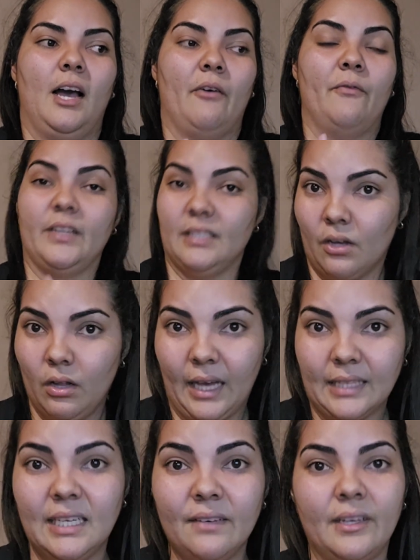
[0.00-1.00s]
physical
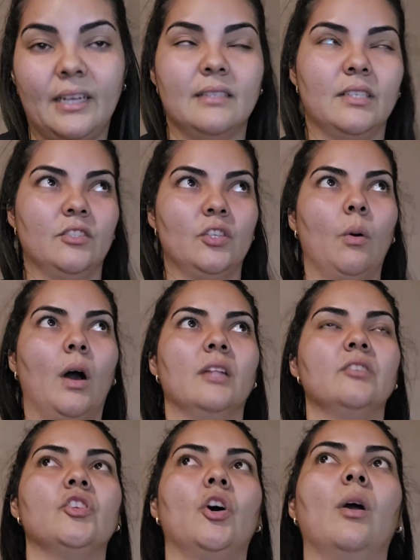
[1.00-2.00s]
activities and so on.
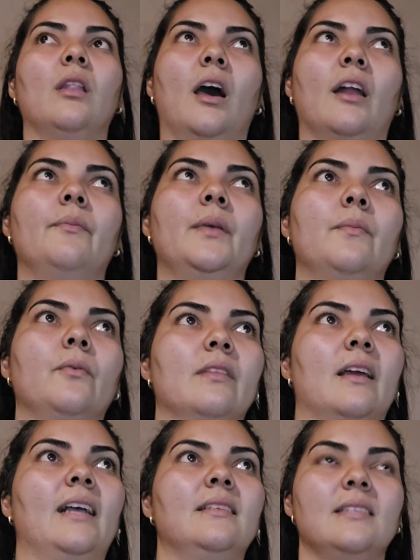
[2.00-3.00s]
So a lot of people
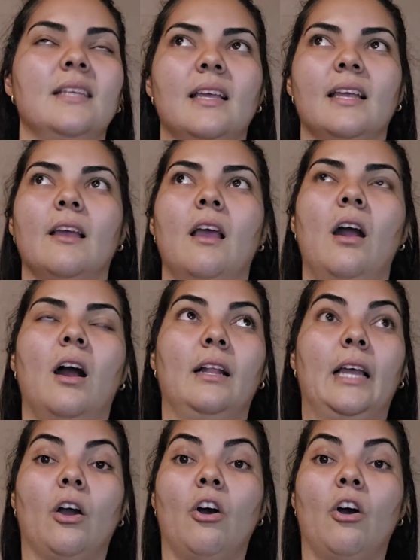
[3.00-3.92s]
that I see are like,